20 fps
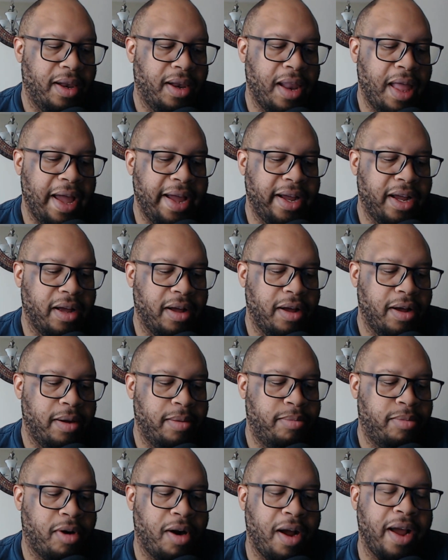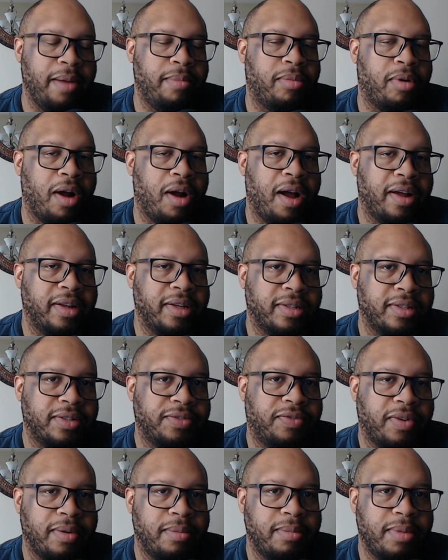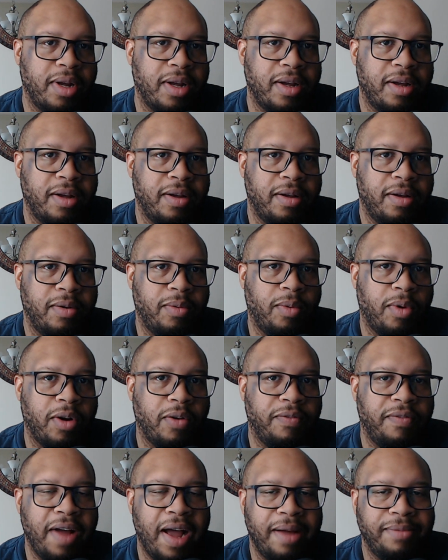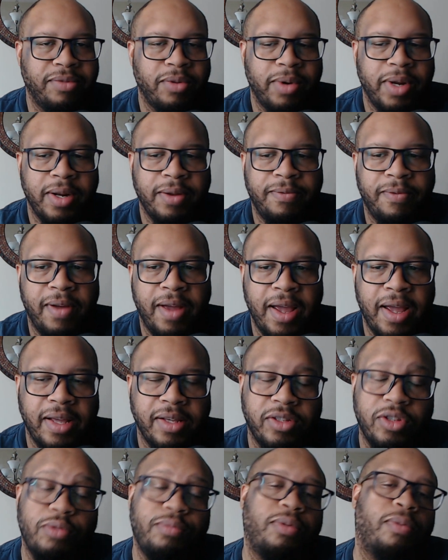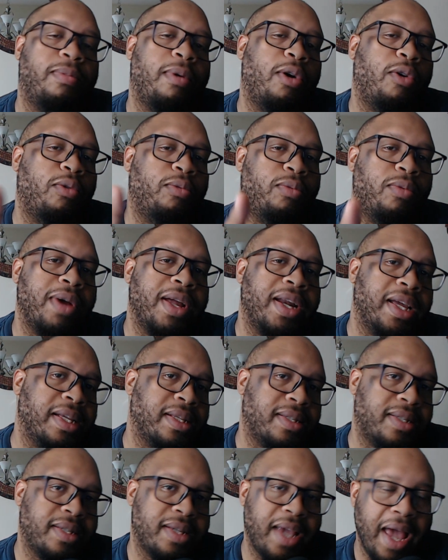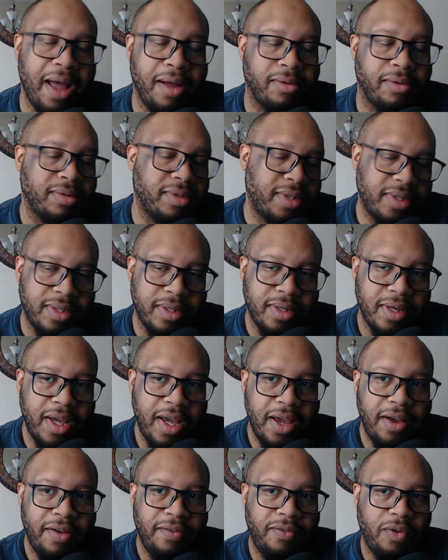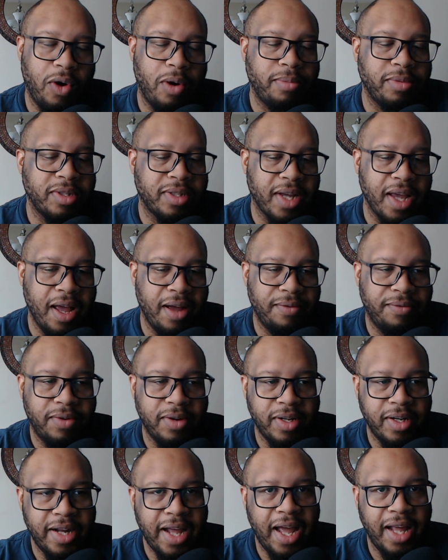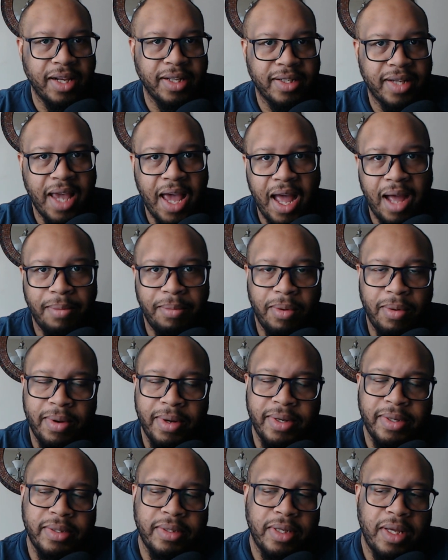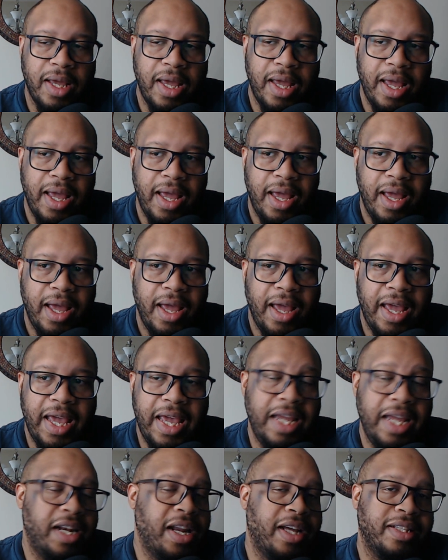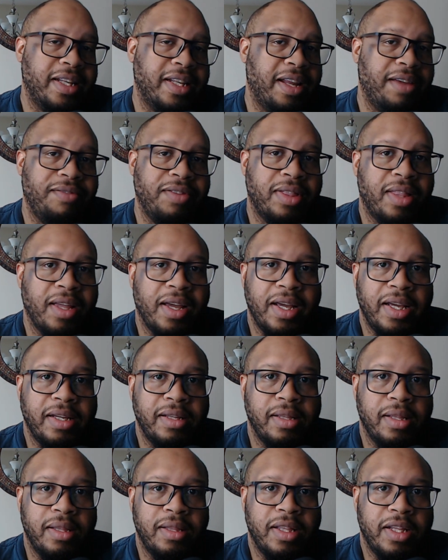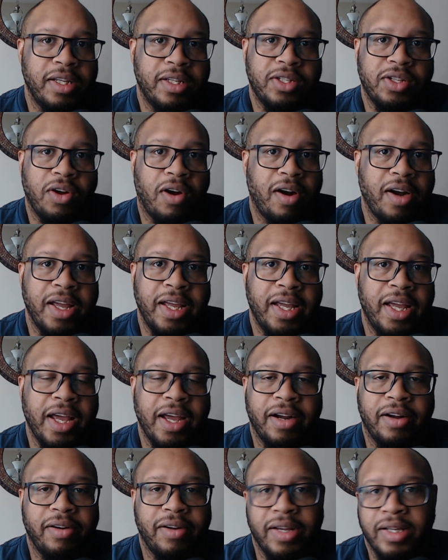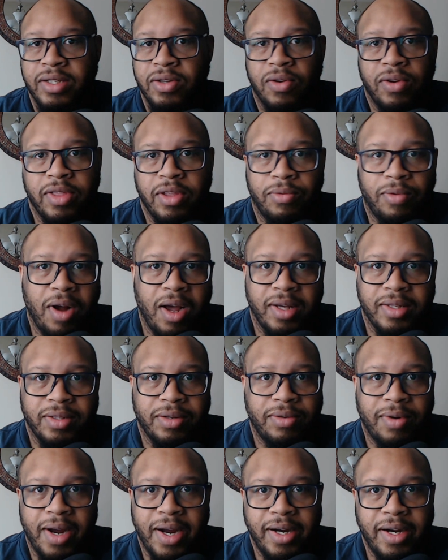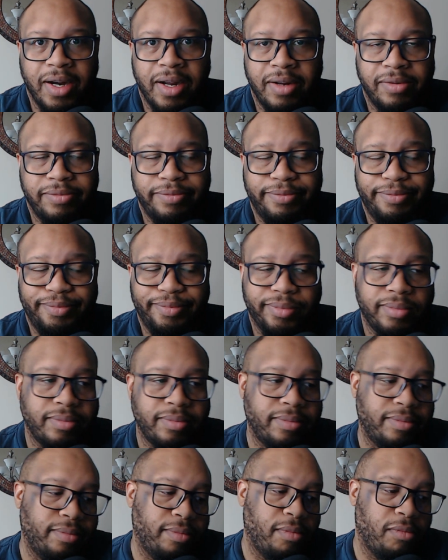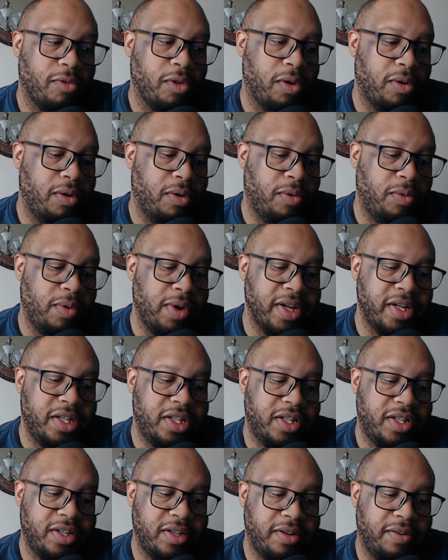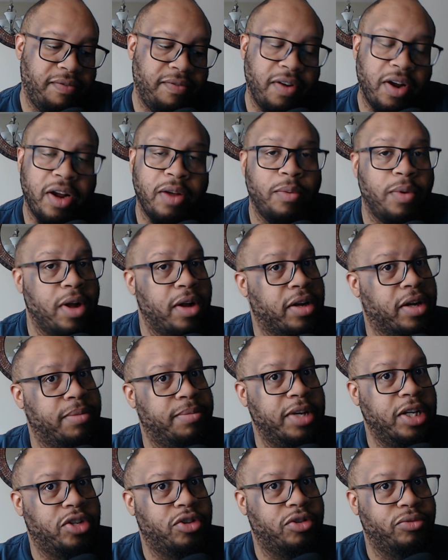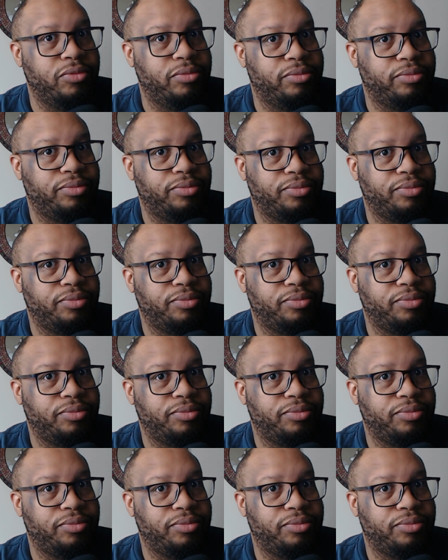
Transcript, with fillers: like uh, Bryan Broaddus from uh, 105.3 The Fan, Super Bowl winning scout, former scout for the Dallas Cowboys. He doesn't even think the starting kicker is on the roster right now, which very well could be true.